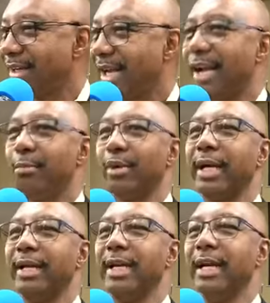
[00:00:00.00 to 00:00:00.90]
and
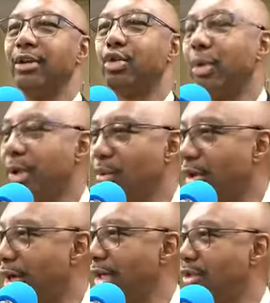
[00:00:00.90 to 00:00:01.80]
bringing in
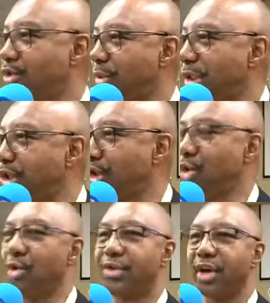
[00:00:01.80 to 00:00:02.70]
21,
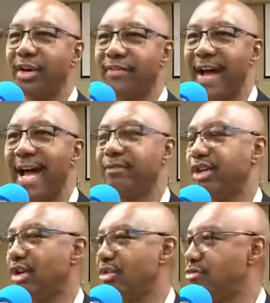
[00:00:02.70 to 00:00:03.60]
22, 35
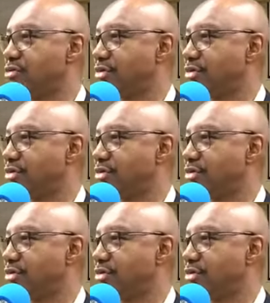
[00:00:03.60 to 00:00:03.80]
year olds?